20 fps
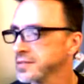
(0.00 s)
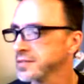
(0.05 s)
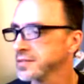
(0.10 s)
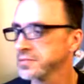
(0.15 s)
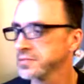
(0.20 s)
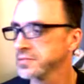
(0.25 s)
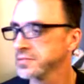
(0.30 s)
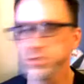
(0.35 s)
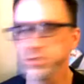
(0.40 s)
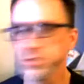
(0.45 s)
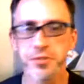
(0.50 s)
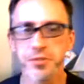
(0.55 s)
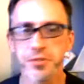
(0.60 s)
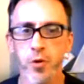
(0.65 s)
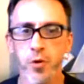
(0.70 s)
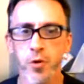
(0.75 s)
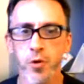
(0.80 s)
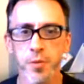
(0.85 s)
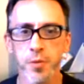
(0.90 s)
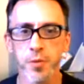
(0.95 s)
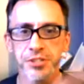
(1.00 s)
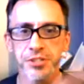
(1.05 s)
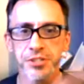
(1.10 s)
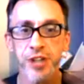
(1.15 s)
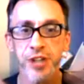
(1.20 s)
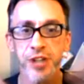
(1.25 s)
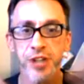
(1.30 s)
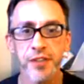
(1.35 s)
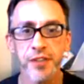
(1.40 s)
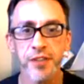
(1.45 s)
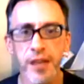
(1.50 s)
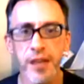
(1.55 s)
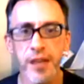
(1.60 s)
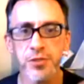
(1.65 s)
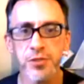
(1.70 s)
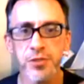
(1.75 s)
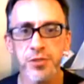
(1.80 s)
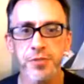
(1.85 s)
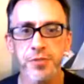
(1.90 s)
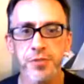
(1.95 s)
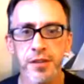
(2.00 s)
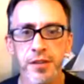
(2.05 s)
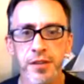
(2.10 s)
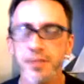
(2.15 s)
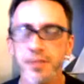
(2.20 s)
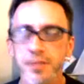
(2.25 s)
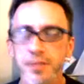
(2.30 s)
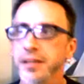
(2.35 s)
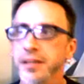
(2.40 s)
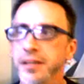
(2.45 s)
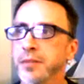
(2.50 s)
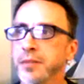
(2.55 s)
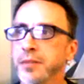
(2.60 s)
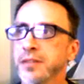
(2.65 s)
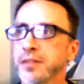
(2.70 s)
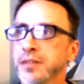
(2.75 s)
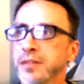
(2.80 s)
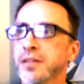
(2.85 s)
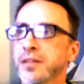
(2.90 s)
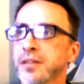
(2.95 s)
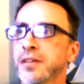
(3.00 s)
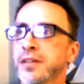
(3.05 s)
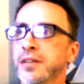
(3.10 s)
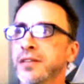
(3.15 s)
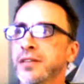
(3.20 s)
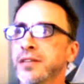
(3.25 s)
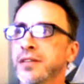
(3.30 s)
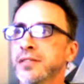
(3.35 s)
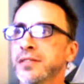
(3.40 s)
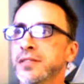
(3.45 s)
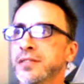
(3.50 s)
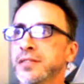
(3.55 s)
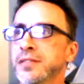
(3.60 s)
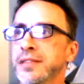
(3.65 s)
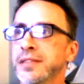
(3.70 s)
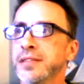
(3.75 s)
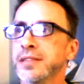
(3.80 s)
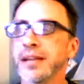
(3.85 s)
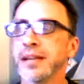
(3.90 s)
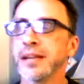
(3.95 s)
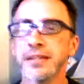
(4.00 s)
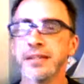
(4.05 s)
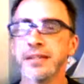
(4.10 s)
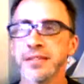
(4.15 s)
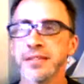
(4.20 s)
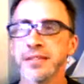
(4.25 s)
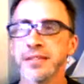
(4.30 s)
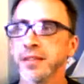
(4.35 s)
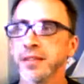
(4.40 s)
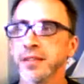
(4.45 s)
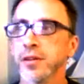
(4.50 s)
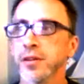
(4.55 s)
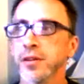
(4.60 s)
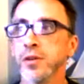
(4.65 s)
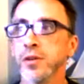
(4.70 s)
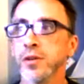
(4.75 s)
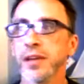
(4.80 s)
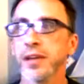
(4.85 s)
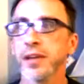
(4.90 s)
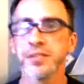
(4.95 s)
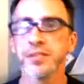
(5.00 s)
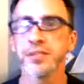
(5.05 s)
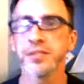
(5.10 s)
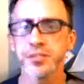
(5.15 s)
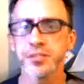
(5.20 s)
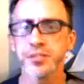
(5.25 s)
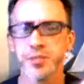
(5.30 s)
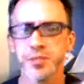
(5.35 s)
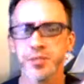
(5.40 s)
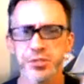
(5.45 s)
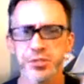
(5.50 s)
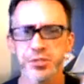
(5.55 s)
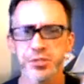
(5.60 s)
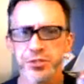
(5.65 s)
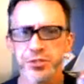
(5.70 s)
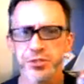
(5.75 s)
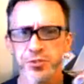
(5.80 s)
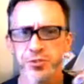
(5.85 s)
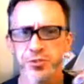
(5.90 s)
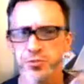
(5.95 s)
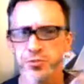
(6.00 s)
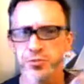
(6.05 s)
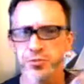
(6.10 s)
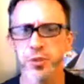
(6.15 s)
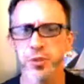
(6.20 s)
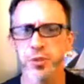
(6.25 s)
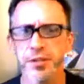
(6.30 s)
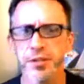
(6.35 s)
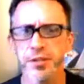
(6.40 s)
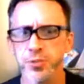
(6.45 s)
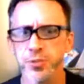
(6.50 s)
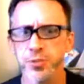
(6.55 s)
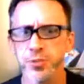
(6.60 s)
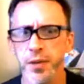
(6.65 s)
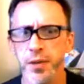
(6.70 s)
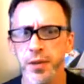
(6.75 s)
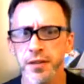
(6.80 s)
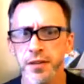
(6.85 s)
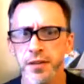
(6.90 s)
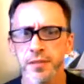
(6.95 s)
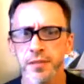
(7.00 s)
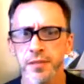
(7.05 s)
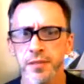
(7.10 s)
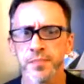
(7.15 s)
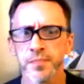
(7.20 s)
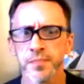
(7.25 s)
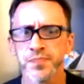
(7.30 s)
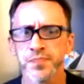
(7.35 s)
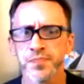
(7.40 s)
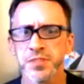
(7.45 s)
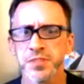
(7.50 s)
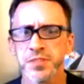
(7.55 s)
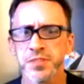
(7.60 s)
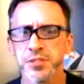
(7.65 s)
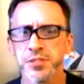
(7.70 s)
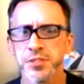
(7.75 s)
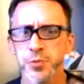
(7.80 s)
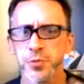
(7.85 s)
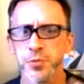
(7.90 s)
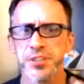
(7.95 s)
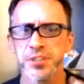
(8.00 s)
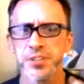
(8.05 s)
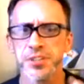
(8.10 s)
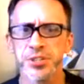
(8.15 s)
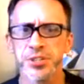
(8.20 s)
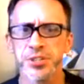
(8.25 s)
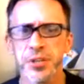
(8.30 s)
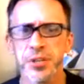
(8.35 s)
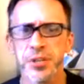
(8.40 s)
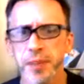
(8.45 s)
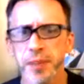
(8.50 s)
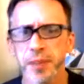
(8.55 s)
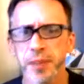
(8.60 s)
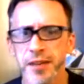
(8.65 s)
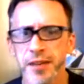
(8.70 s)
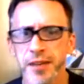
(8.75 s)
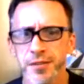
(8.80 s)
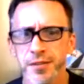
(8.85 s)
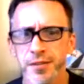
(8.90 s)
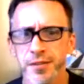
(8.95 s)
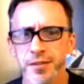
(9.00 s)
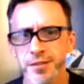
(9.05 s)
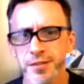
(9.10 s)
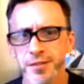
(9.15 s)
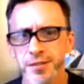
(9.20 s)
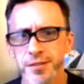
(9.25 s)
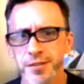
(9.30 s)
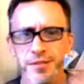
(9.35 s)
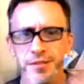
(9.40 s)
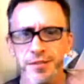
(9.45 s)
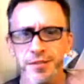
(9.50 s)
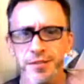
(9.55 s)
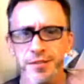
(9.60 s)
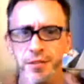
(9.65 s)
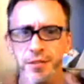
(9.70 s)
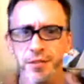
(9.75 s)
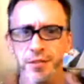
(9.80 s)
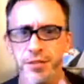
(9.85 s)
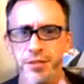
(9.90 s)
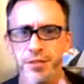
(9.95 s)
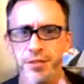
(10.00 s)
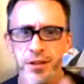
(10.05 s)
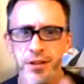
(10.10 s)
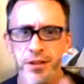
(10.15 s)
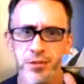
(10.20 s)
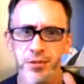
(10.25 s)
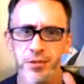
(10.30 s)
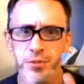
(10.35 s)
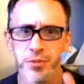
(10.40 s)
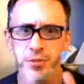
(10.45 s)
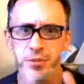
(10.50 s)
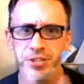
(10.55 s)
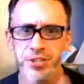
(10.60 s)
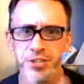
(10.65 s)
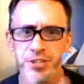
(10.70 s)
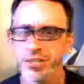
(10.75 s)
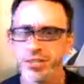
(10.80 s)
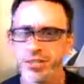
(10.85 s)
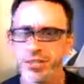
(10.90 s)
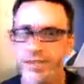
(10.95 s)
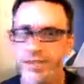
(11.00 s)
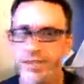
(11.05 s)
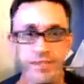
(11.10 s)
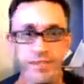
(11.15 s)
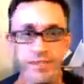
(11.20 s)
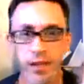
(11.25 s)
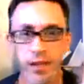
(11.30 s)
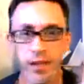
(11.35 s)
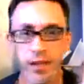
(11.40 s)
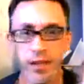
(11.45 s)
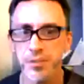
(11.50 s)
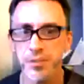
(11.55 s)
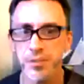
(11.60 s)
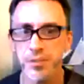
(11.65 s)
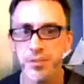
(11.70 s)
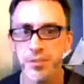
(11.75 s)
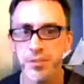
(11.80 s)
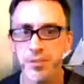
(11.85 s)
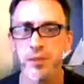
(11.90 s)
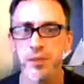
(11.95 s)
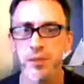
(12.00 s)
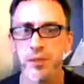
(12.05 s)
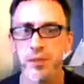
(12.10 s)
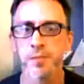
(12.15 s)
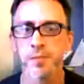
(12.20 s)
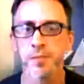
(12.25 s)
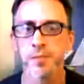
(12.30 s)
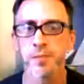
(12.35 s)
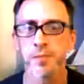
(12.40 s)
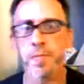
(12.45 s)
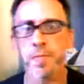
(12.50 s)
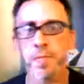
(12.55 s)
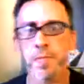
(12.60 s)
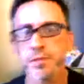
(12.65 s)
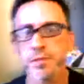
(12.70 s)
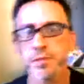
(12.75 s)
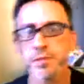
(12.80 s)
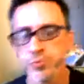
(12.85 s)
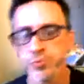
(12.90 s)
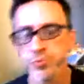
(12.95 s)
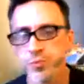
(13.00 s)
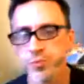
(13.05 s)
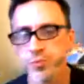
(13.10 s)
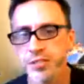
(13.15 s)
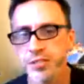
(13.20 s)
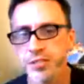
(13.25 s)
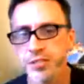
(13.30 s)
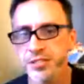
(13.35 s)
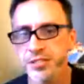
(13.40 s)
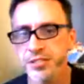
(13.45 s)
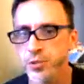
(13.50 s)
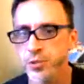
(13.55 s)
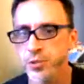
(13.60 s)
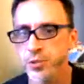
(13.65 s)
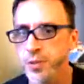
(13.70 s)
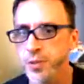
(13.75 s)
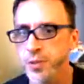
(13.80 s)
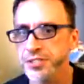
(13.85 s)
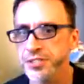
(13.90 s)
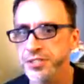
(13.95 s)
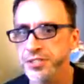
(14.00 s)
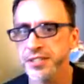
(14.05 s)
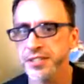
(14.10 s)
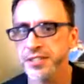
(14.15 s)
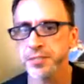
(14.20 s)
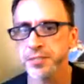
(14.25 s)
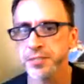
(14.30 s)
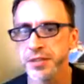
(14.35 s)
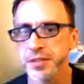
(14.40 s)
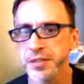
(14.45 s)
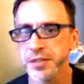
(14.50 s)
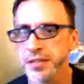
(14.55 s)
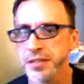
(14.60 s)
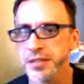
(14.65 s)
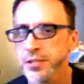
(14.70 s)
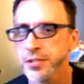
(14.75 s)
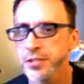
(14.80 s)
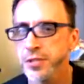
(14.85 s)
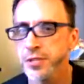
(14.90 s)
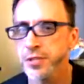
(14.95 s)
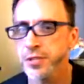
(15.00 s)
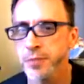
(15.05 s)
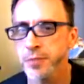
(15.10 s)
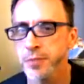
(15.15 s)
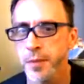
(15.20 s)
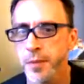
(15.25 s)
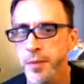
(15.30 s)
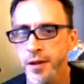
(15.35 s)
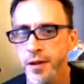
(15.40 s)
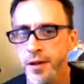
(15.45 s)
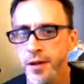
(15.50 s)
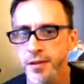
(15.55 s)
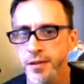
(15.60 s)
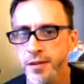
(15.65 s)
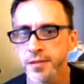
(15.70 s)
just a whole big shock value thing. Like I'm not. The idea is not like, oh yeah, this is the greatest way to. This is the greatest clickbait, or like I'm going to get so much attention. That's not what this is about. This really is a question that has been lingering in my mind